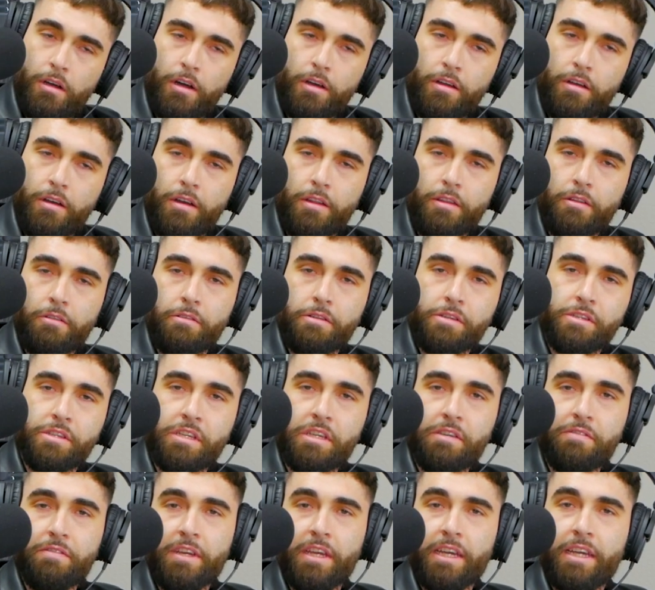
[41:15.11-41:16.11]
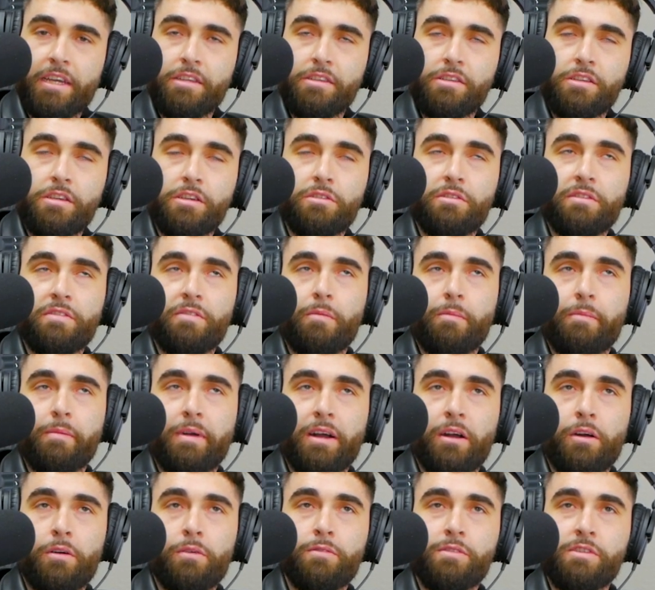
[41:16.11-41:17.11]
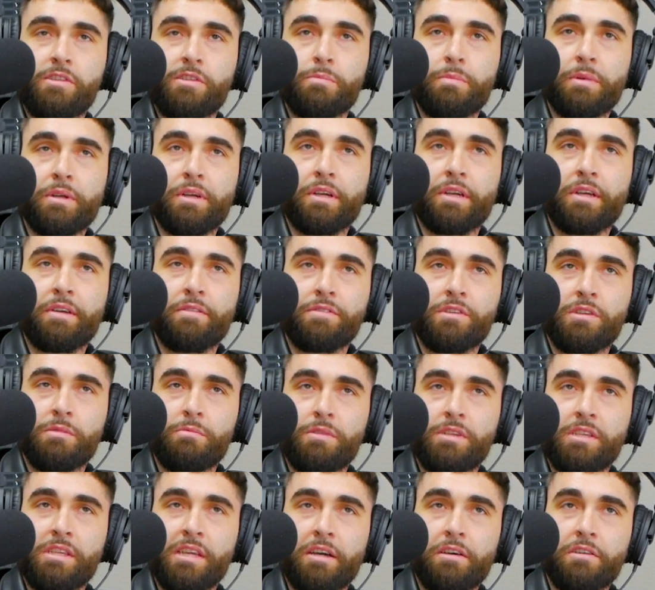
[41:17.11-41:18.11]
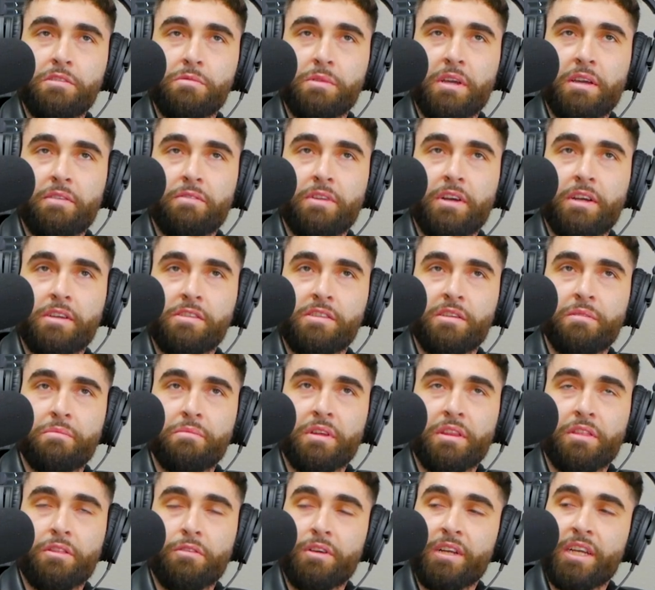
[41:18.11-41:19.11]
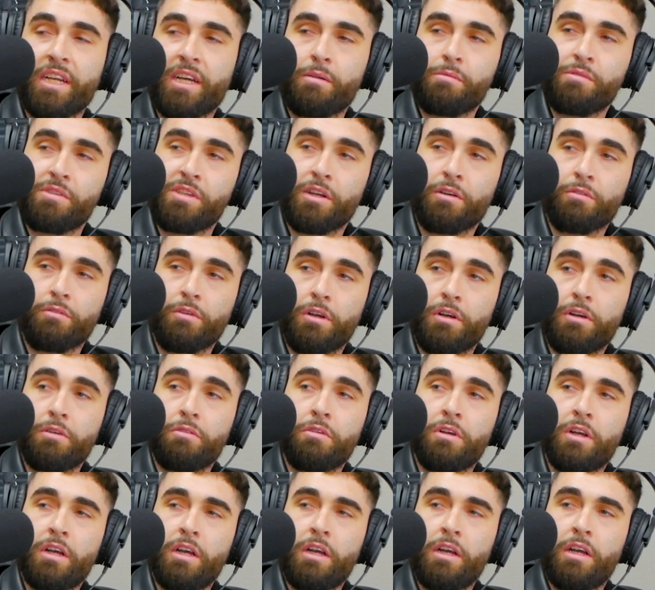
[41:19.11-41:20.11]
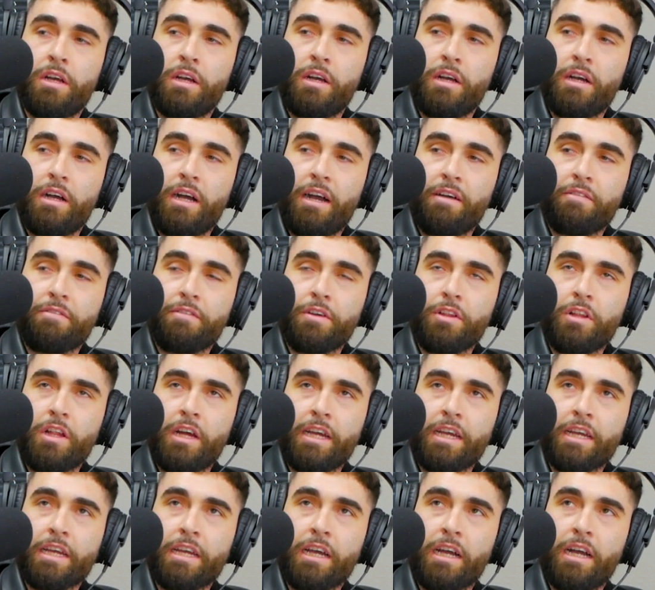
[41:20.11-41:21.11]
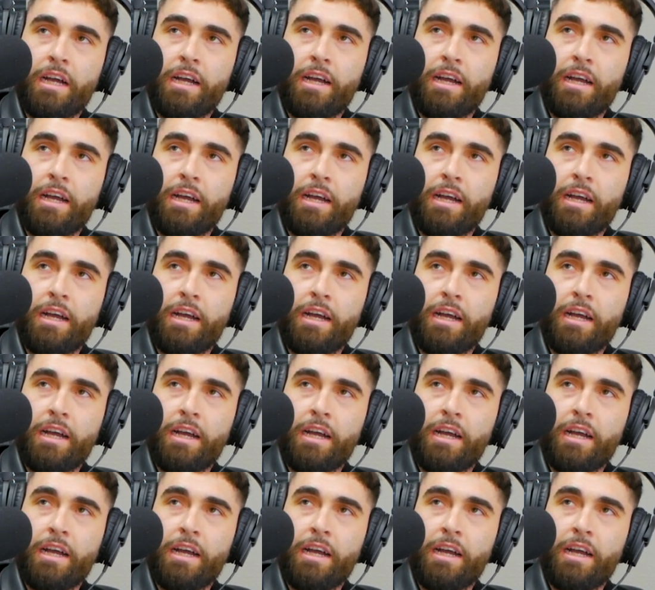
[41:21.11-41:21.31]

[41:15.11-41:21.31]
on, on the receiving end too even my own spirit if someone tells me i've done something three times in a row i feel like